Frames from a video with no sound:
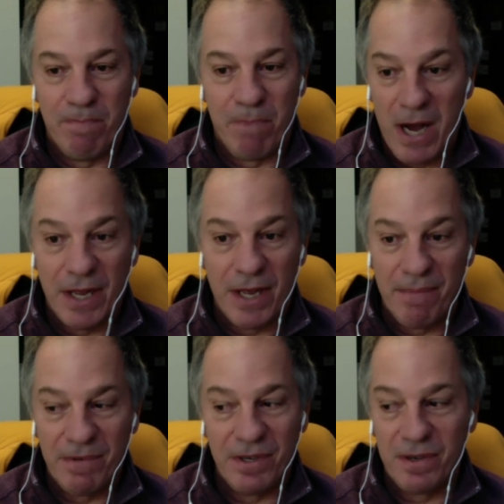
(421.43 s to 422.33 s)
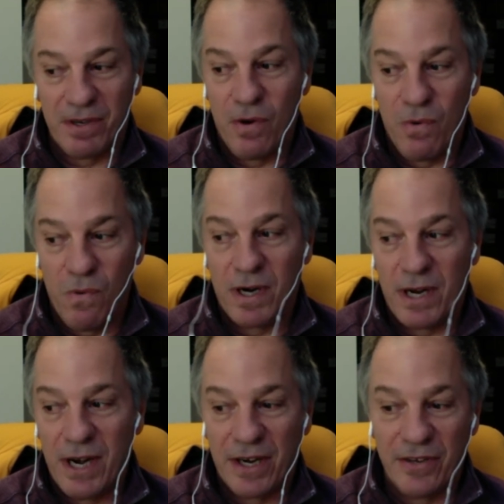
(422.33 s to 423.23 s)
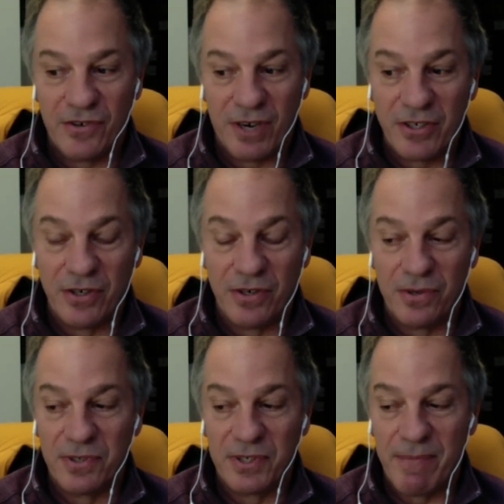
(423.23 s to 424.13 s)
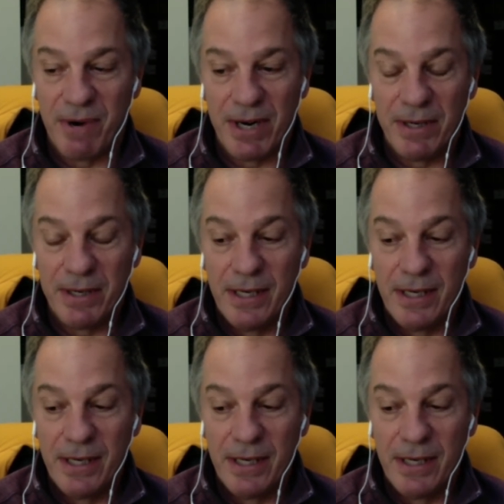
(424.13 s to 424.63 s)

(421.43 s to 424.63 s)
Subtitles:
bug him to go work on a construction crew somewhere.